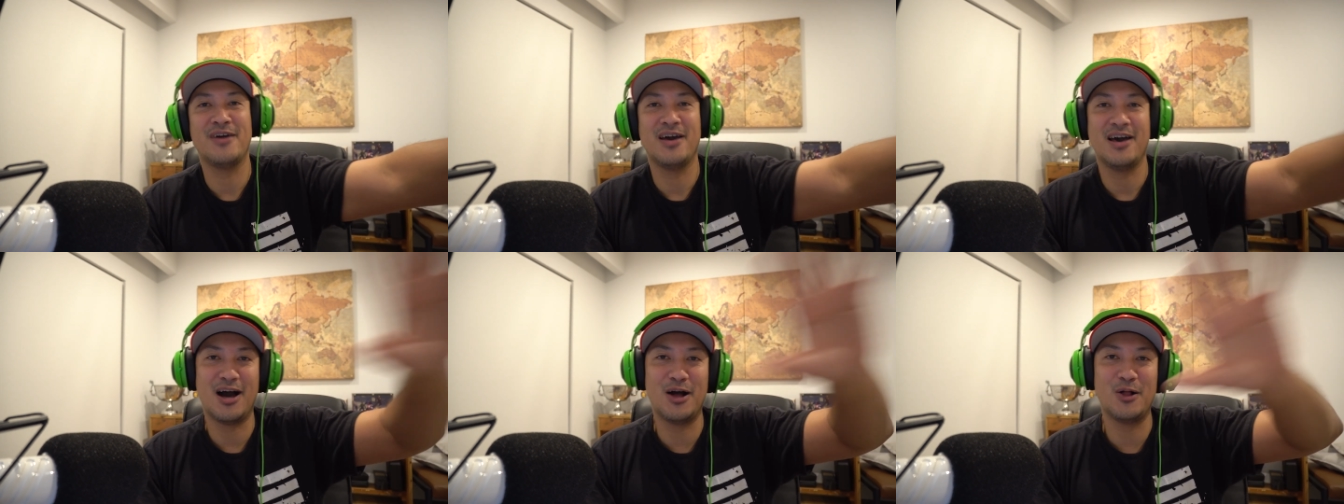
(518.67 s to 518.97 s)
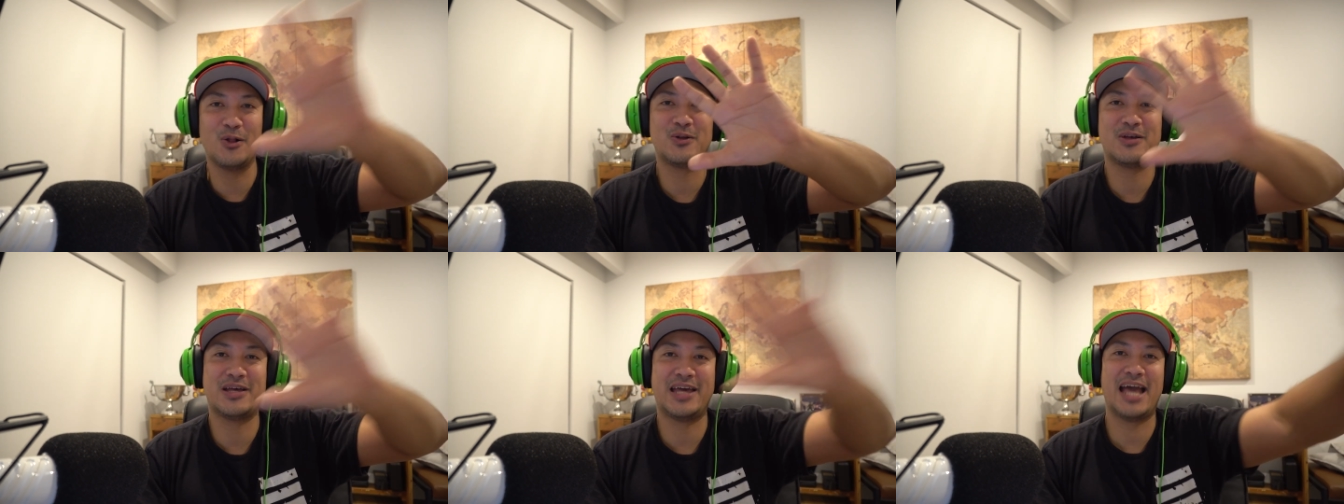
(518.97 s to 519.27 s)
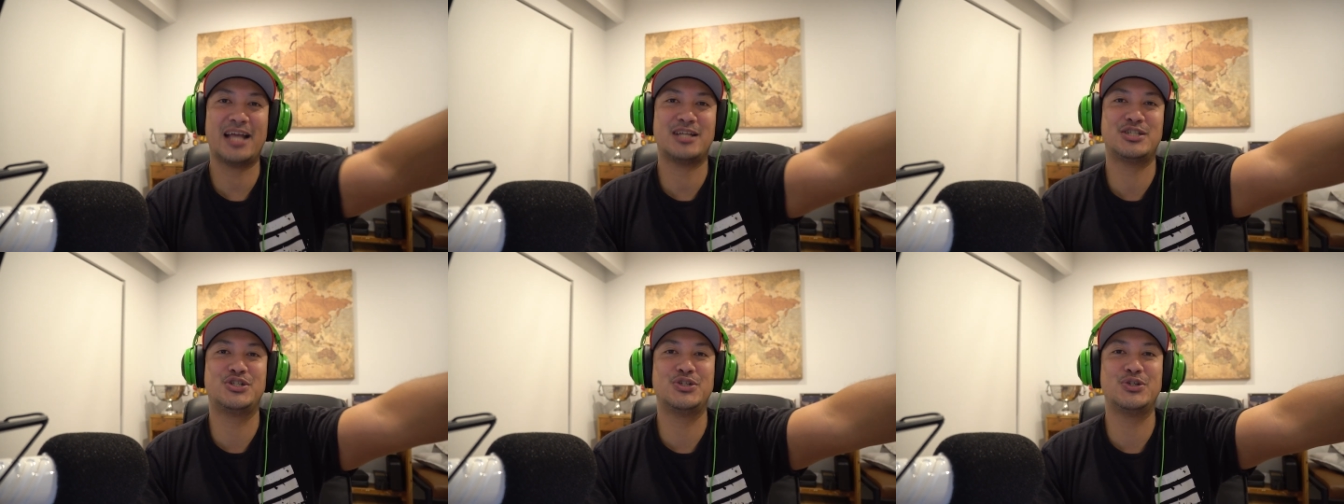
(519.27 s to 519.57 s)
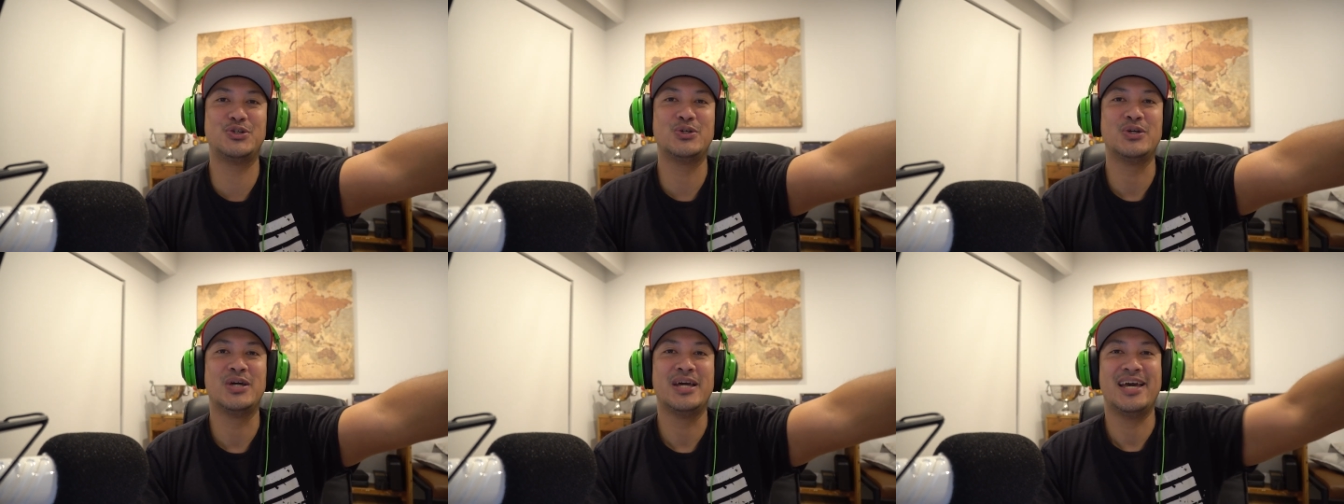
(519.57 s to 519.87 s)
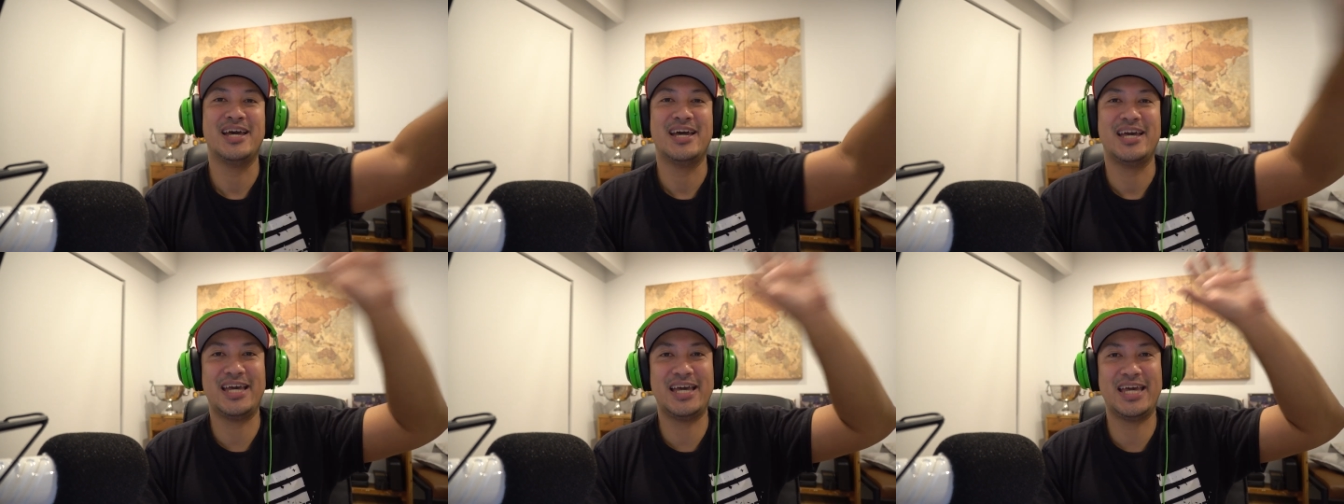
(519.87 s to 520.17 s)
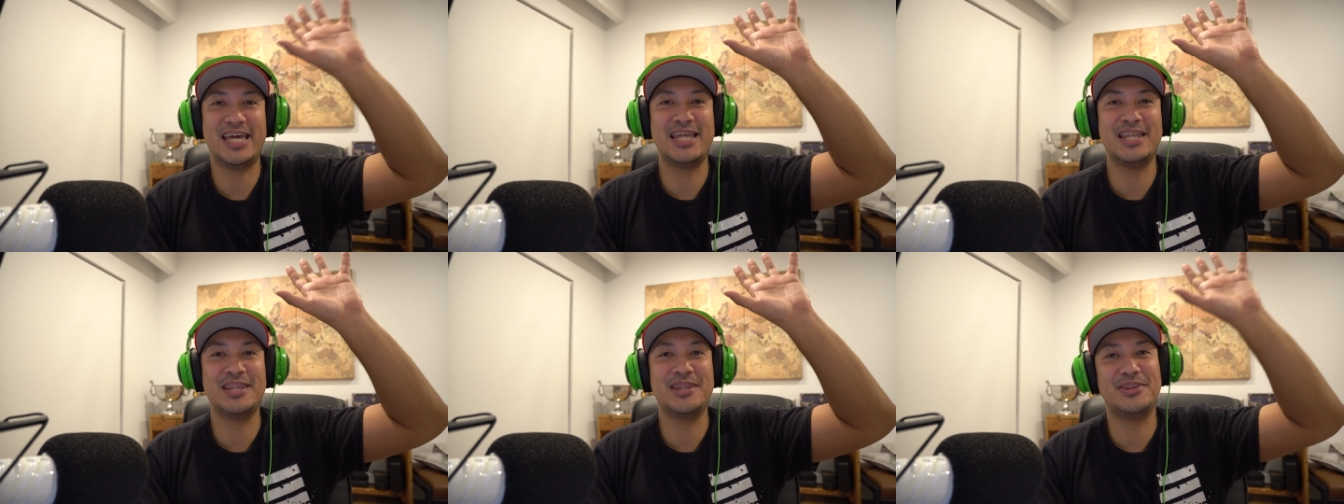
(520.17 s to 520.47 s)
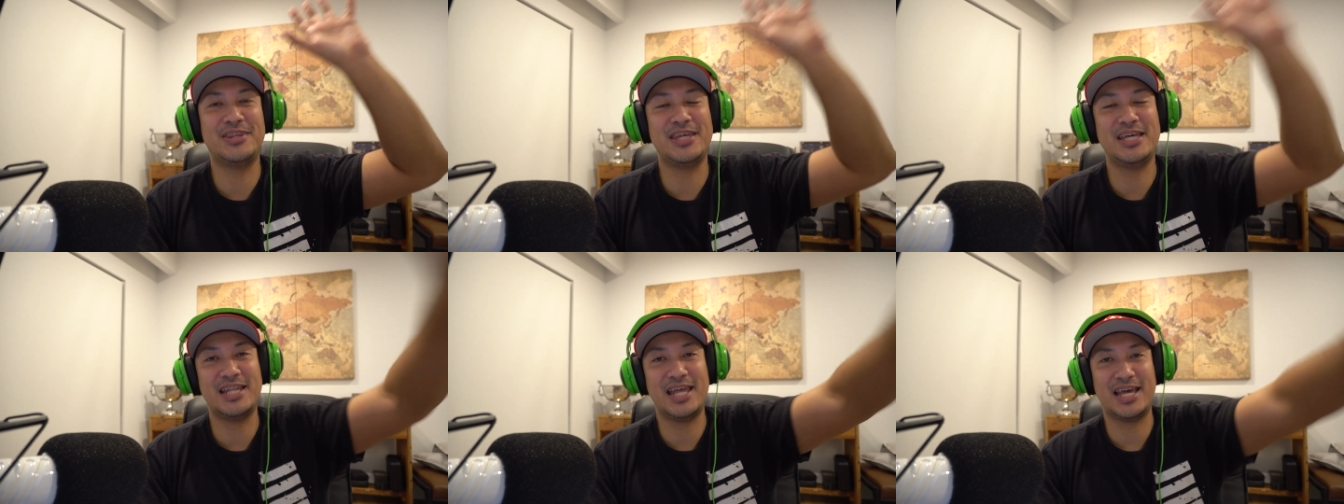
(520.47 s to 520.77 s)
I will catch you in
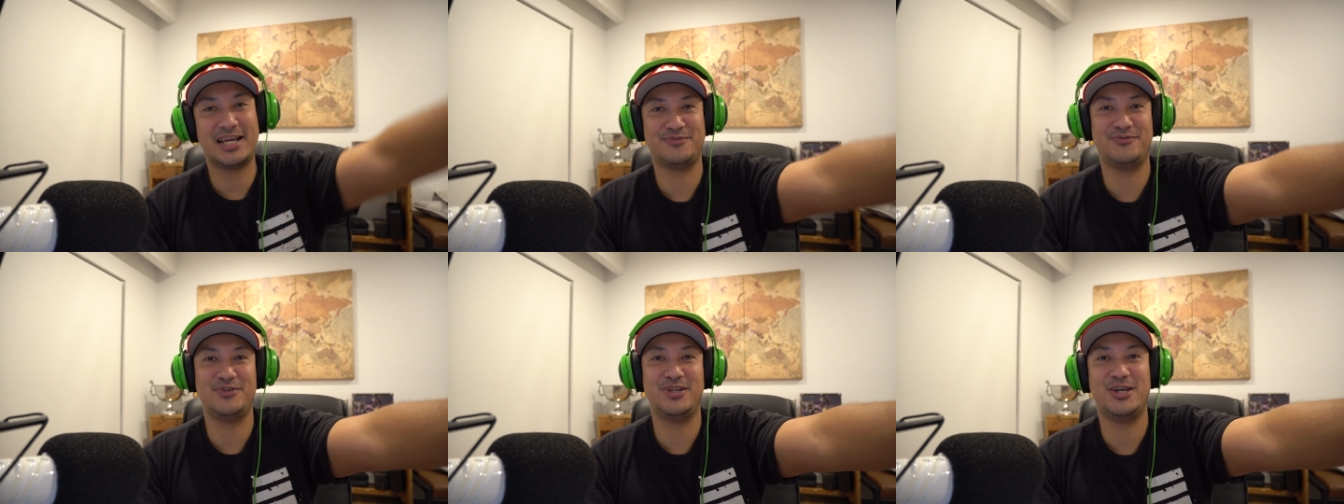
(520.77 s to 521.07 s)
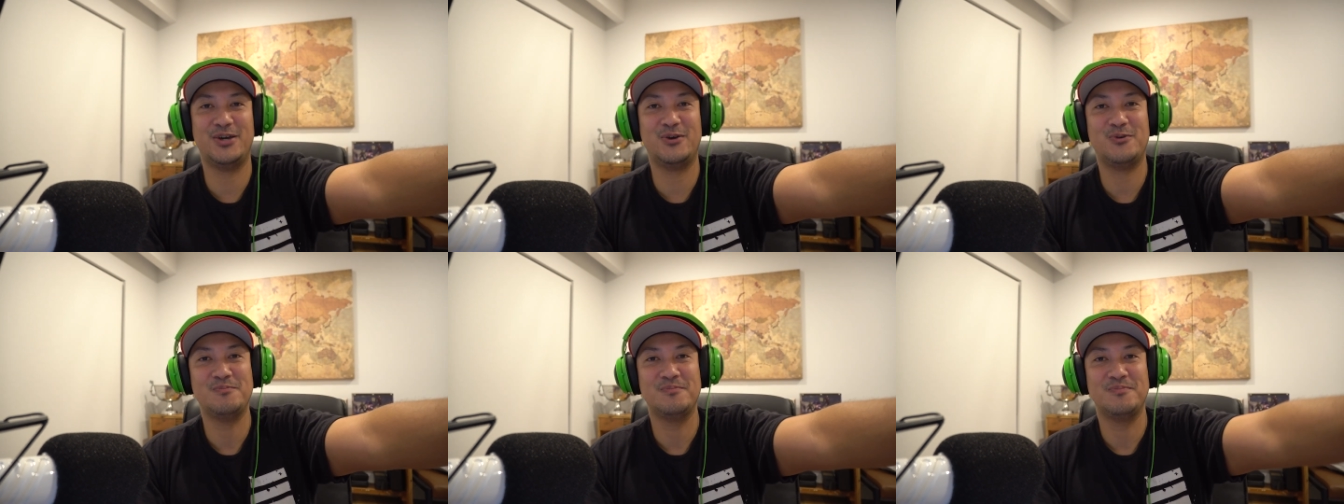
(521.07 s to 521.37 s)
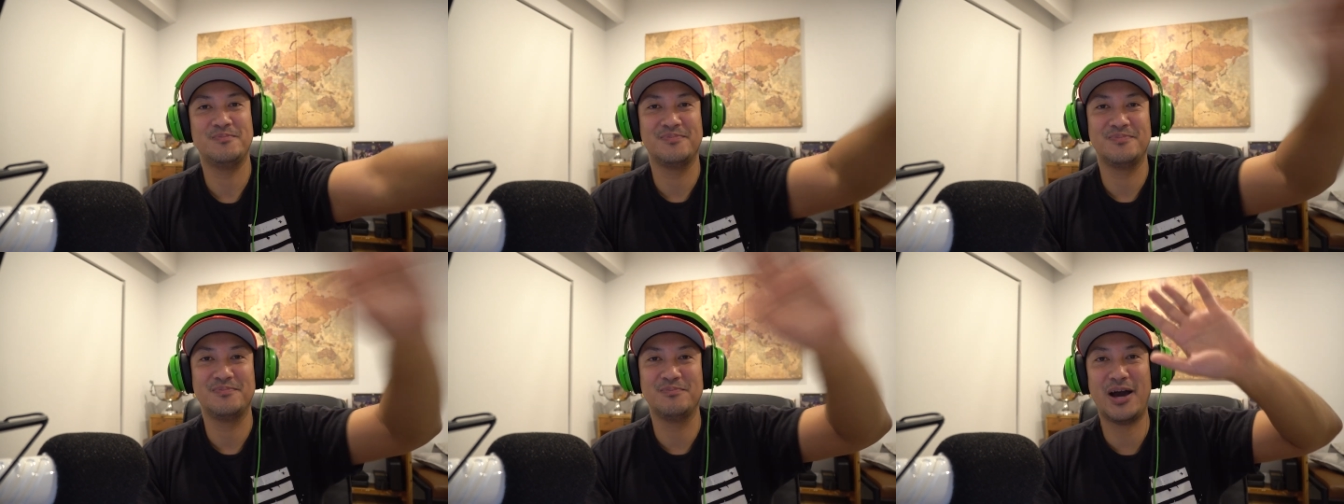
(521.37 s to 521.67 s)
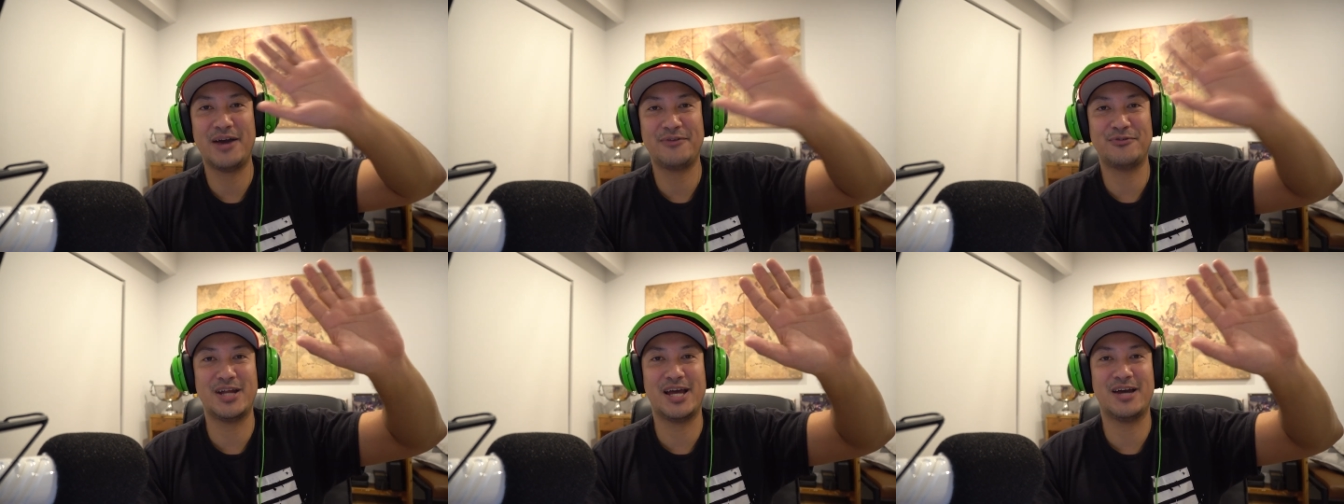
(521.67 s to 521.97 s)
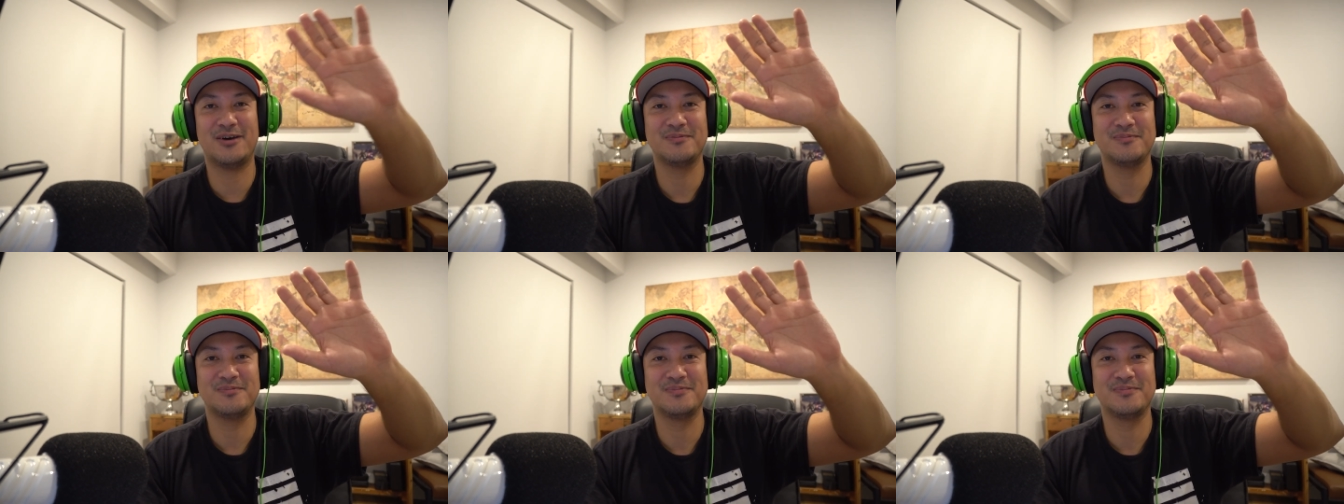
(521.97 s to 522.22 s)
the next video. Bye for now.